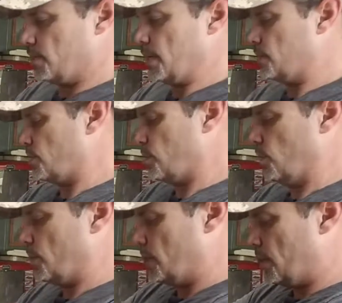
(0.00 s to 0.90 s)
that's going to go
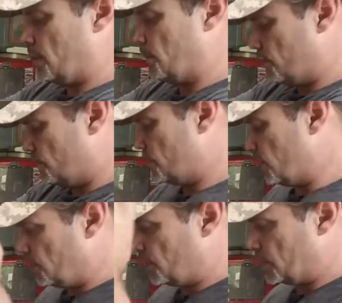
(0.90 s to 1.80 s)
on there
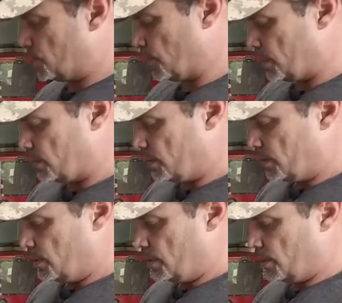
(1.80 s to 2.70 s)
eventually.
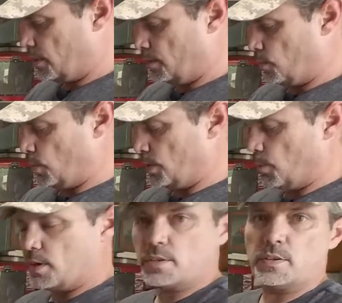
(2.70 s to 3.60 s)
What I'm
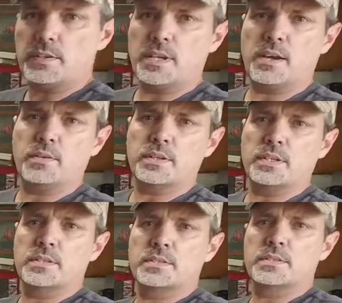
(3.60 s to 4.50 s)
working on now
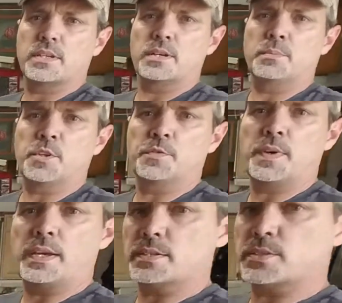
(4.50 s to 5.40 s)
is the
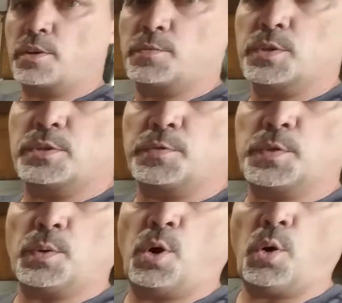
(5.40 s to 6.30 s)
face. So I've drilled a
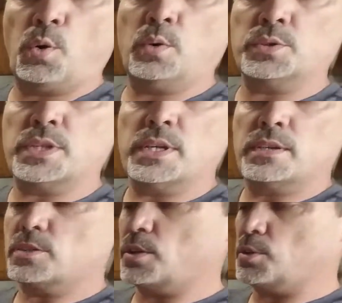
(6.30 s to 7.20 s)
few holes,
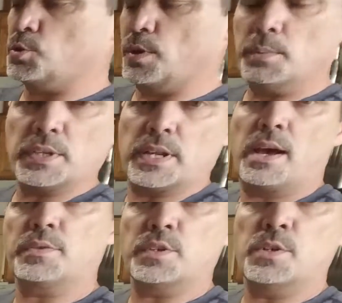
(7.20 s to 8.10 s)
started dremeling
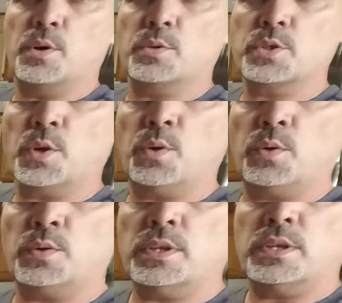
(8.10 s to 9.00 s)
out the nose
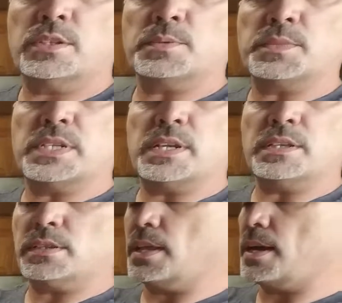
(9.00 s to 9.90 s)
hole, some
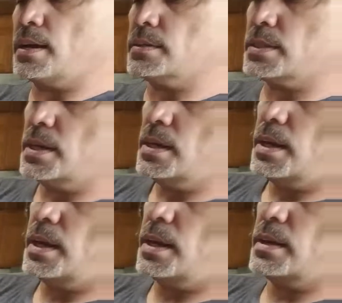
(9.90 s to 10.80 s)
teeth lines,
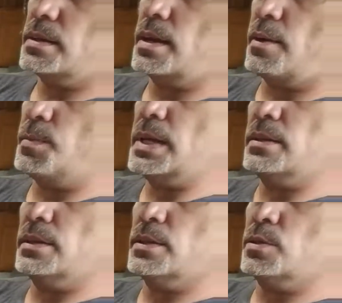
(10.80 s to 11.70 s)
and I've made a
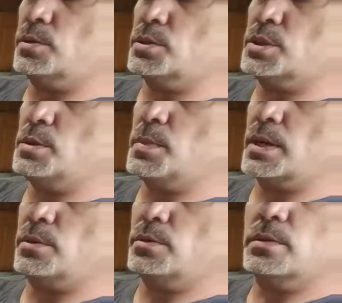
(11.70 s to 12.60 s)
little sheet
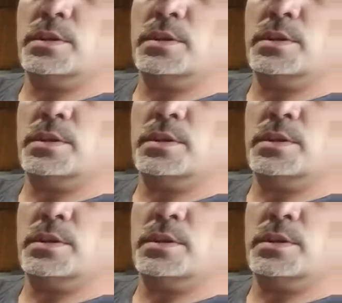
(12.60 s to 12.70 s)
metal